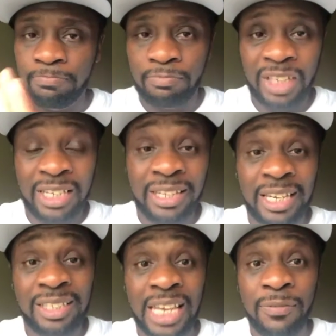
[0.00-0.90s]
that's
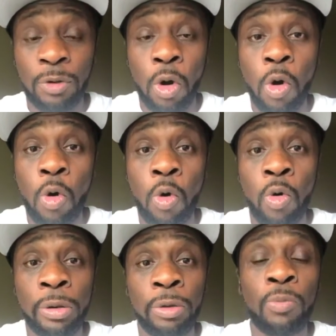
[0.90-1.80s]
like saving a
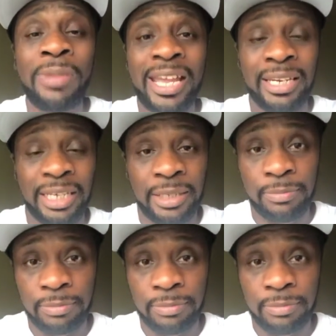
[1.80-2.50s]
whole humanity.